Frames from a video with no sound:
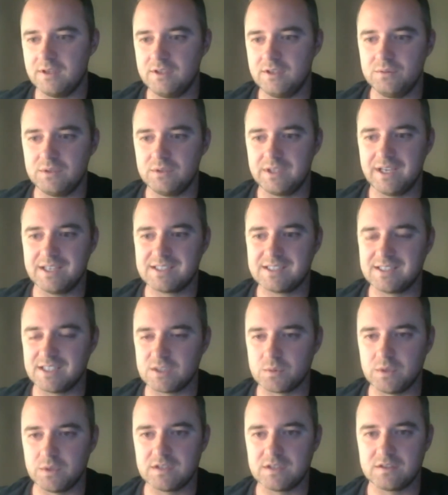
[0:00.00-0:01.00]
and you would get
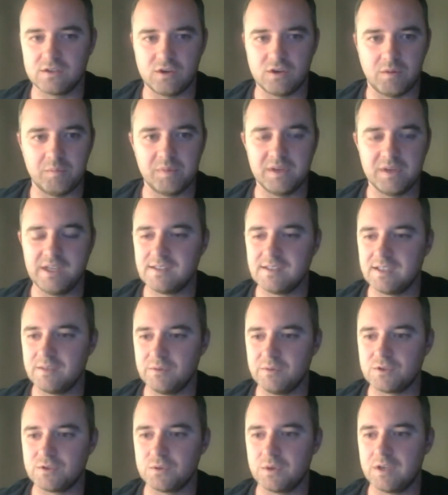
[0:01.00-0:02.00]
six weeks to complete
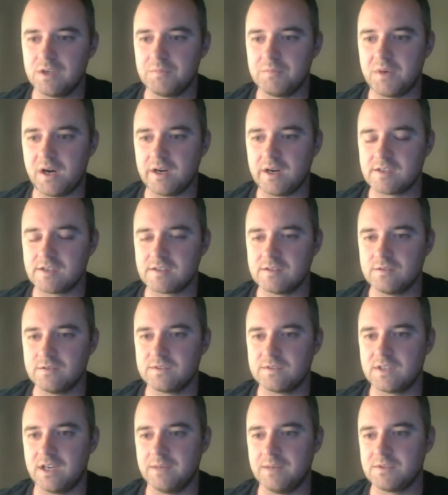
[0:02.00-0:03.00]
it, which would give Marcus
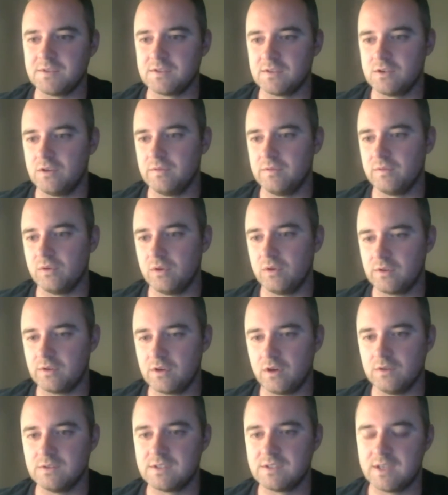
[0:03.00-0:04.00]
enough time to cover all
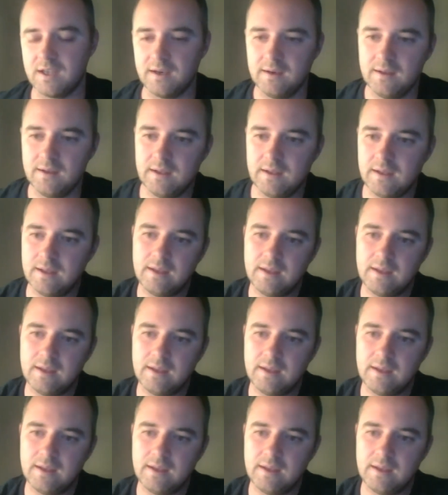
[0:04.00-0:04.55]
the content.